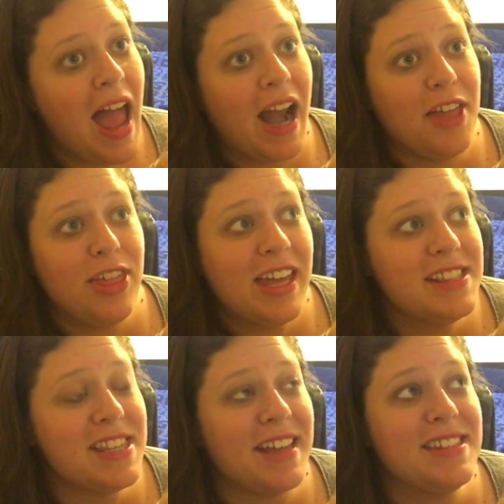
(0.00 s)
And I think
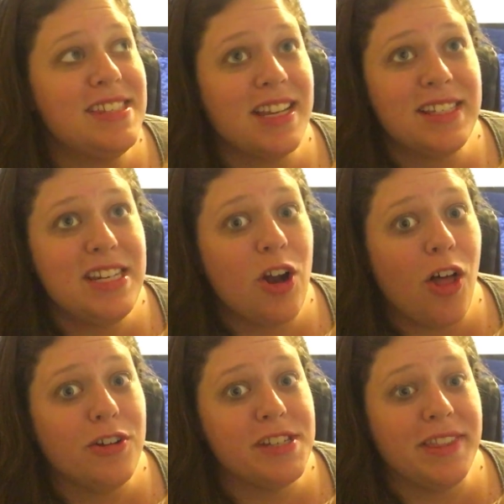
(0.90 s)
it's like
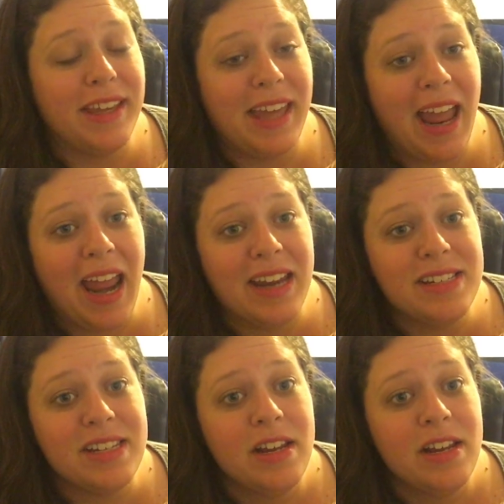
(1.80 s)
$60 at the gate.